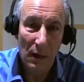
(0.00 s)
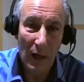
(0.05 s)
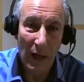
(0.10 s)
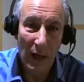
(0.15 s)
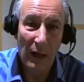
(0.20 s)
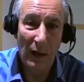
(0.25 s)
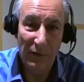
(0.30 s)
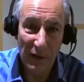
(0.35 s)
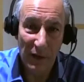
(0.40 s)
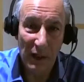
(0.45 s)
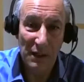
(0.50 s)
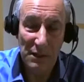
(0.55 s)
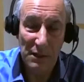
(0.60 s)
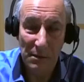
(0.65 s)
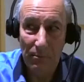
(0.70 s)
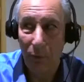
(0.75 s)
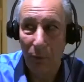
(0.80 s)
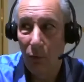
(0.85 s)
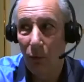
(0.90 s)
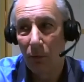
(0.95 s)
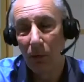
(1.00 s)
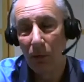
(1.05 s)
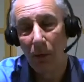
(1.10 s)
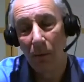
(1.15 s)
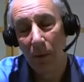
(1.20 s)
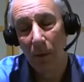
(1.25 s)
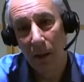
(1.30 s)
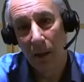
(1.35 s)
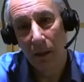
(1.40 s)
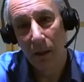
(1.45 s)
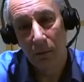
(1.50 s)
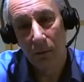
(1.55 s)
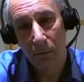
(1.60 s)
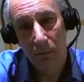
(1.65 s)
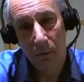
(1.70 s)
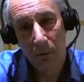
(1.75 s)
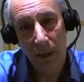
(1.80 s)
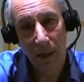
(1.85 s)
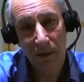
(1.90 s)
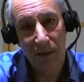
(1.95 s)
And I think it's important that we
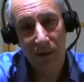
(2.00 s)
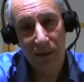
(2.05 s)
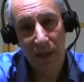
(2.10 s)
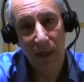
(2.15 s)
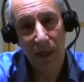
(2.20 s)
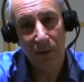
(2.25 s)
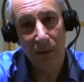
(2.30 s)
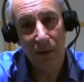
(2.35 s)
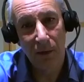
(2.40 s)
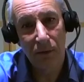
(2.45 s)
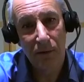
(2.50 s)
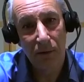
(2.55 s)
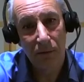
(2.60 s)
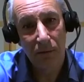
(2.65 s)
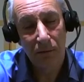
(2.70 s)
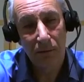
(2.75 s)
understand those.